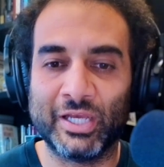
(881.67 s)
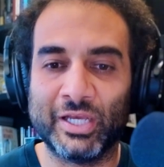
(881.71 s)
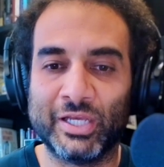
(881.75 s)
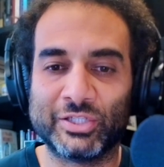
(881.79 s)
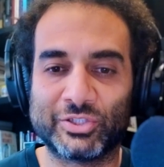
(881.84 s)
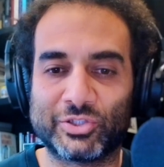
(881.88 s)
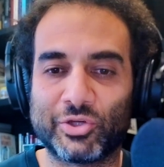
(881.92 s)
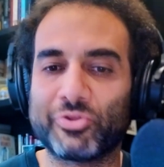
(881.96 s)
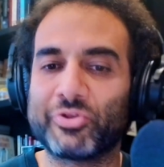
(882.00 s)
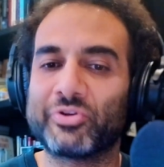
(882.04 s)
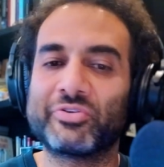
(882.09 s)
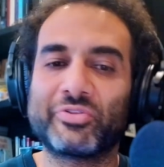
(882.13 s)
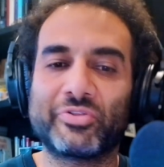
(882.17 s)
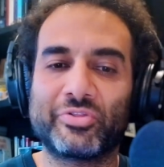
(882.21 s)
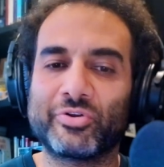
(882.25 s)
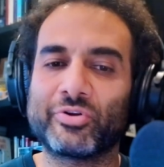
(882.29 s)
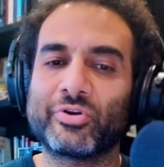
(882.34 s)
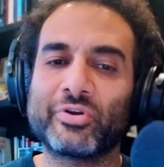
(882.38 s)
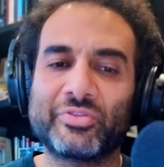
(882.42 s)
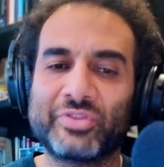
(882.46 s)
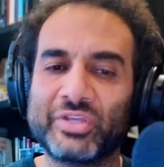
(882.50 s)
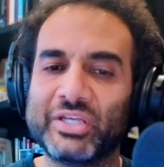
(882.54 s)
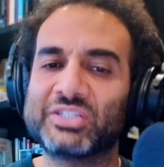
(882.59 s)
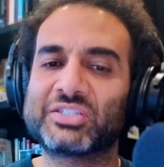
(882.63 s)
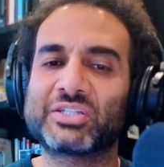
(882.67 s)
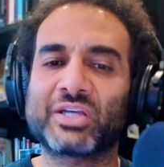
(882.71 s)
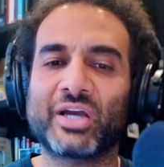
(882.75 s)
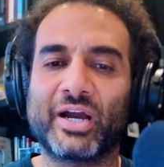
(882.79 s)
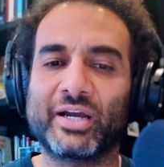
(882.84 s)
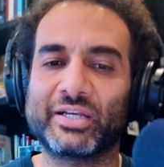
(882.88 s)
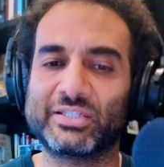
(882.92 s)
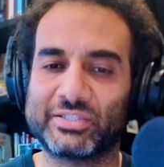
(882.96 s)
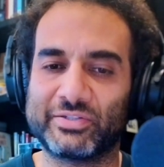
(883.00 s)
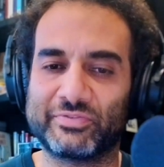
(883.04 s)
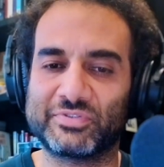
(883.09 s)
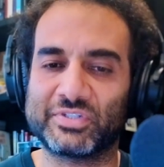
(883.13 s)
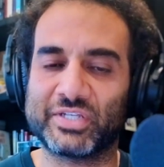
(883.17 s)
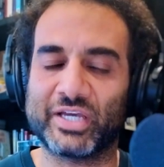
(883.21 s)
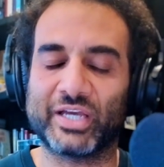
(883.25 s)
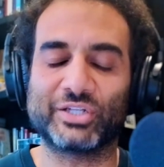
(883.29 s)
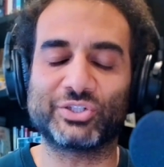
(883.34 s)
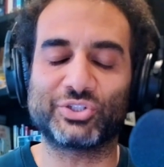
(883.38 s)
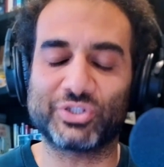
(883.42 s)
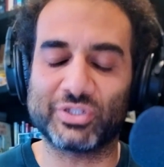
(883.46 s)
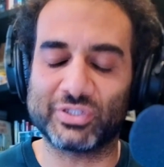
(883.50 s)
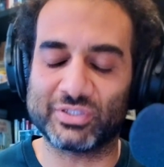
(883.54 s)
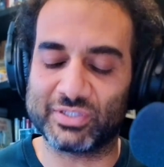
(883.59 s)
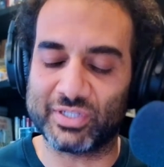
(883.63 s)
So there are these kinds of
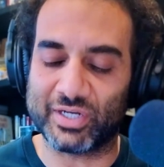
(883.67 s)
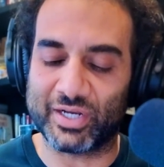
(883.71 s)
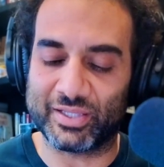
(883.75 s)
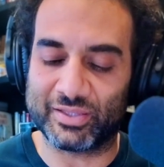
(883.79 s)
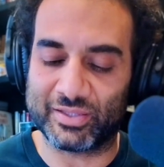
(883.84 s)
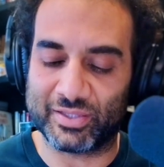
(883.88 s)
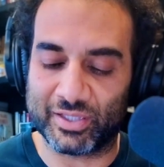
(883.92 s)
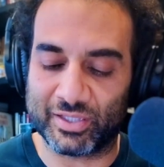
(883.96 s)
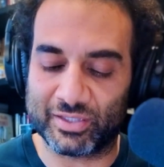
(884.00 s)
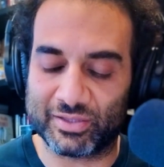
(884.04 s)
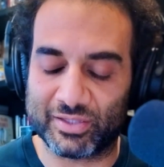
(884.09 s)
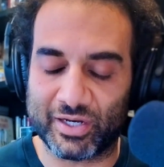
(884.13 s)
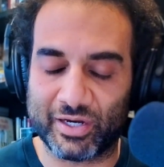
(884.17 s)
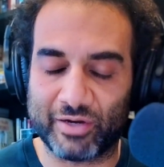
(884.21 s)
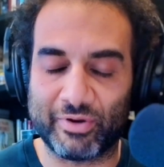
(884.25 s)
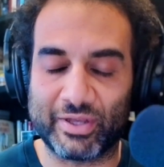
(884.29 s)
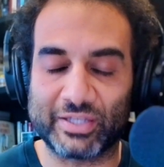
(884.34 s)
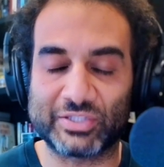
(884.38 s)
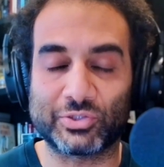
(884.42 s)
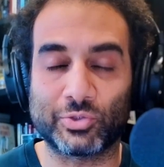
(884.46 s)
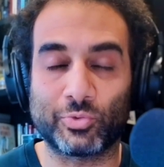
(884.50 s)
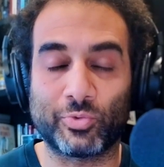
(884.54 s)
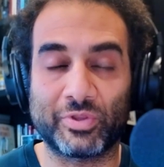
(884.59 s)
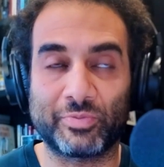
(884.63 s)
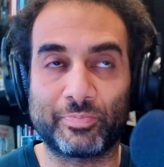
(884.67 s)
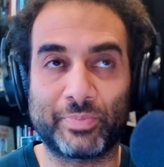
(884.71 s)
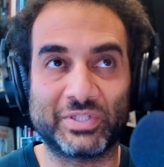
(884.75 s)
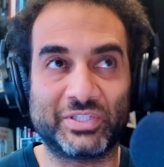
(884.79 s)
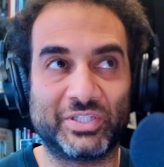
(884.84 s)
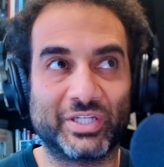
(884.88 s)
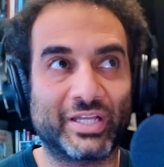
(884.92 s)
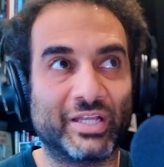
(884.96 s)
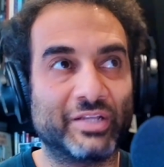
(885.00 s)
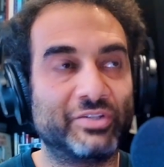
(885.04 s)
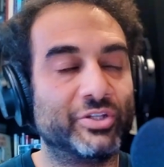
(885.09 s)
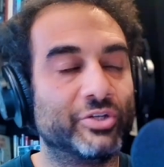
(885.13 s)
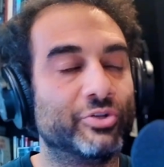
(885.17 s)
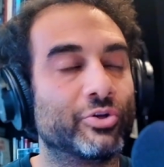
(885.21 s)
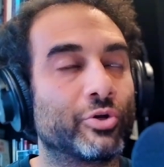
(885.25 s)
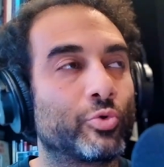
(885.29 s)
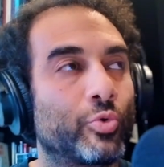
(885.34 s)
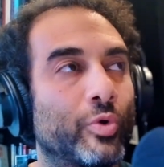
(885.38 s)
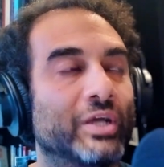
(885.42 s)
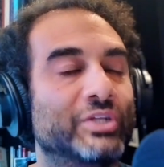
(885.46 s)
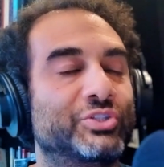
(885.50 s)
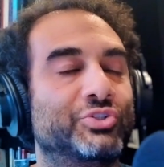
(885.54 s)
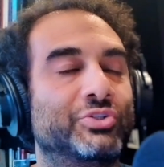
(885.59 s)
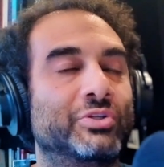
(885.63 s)
tensions that I think that I wrestle with. But to get to your
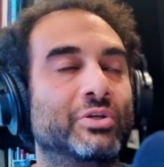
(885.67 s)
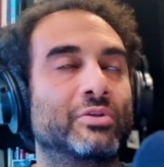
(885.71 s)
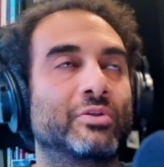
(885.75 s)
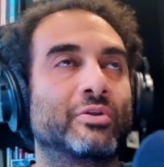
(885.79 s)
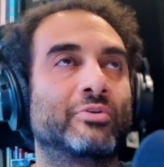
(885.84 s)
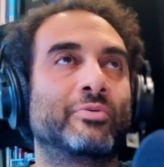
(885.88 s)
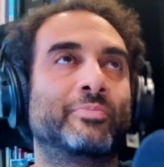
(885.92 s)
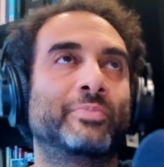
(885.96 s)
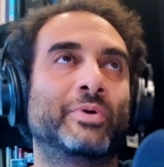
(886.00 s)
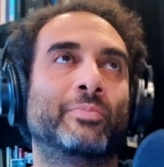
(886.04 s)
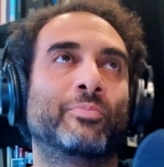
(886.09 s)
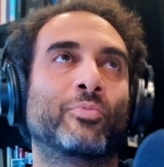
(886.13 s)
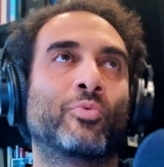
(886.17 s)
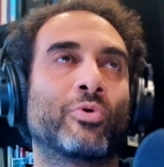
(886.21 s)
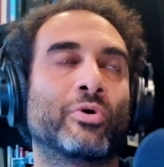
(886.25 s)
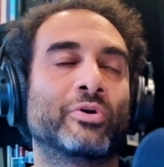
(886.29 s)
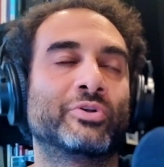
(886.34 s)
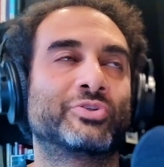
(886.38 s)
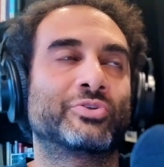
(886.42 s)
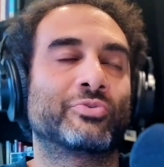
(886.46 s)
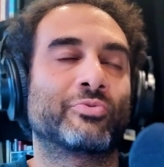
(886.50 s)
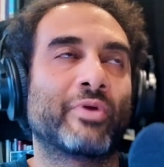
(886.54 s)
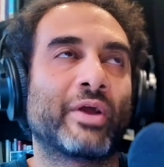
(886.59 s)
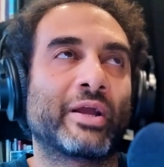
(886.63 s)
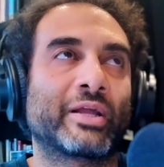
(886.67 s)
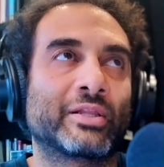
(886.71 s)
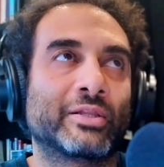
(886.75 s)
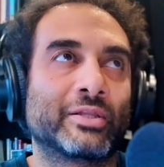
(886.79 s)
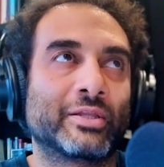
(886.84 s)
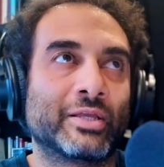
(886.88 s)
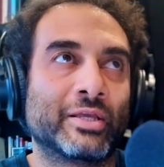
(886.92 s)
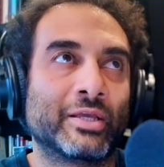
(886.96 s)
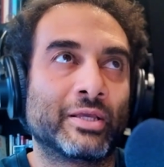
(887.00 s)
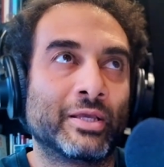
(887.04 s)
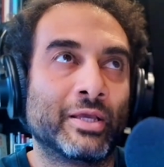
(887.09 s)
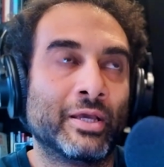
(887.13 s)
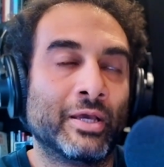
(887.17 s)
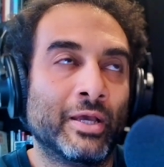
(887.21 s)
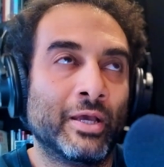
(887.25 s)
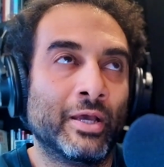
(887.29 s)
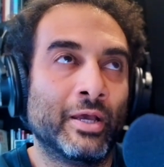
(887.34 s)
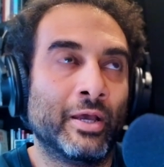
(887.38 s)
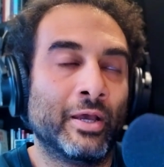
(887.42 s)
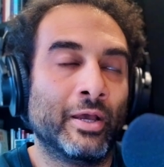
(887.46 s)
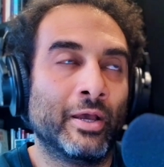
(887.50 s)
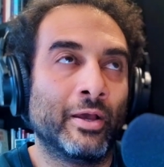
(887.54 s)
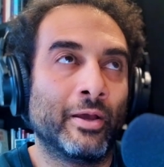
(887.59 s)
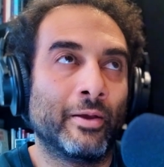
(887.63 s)
question a little bit more directly,
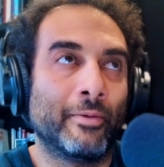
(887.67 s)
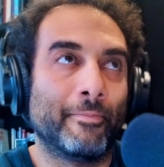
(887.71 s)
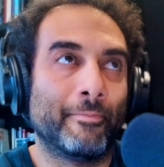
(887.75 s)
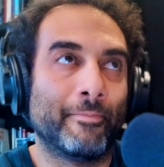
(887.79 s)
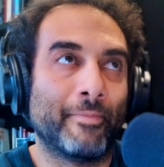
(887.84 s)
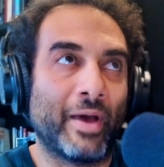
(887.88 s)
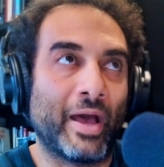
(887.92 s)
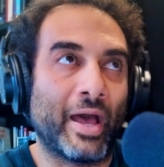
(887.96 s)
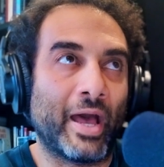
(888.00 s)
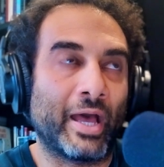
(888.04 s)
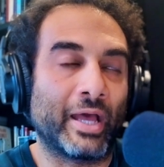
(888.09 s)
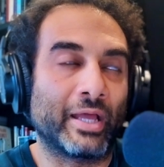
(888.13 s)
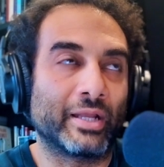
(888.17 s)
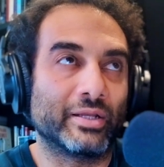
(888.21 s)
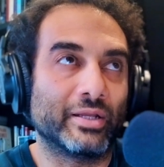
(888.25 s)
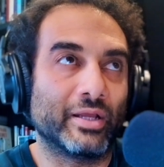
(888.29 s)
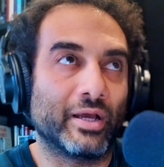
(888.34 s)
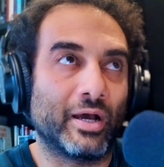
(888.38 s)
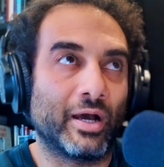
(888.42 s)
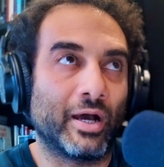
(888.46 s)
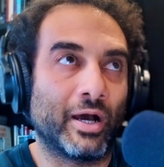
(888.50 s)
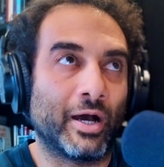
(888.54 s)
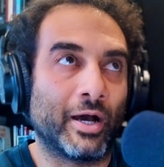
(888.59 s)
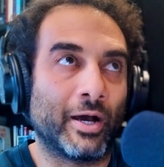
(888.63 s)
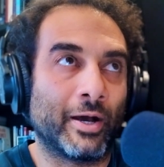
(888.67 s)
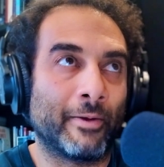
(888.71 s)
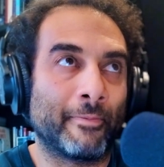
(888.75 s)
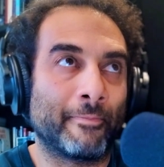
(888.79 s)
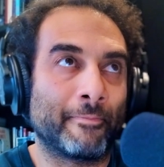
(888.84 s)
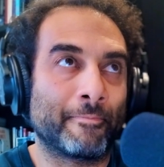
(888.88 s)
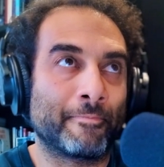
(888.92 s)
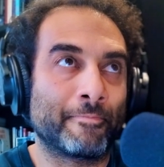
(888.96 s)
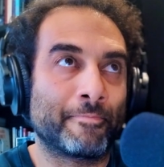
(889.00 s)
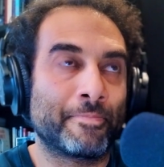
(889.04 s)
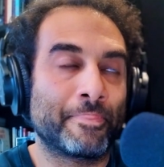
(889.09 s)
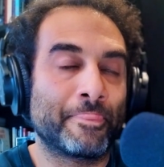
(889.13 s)
Matt, I